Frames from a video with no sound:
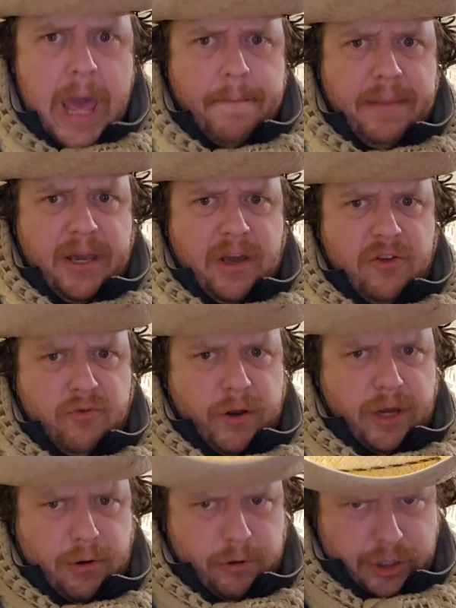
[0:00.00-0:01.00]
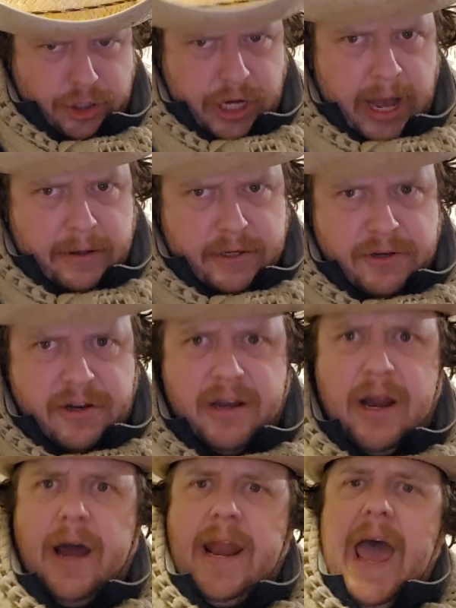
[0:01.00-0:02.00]
Because when you're a child, you did
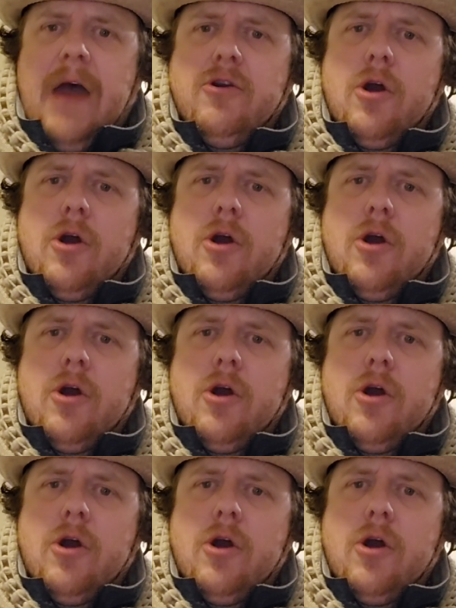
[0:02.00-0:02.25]
not have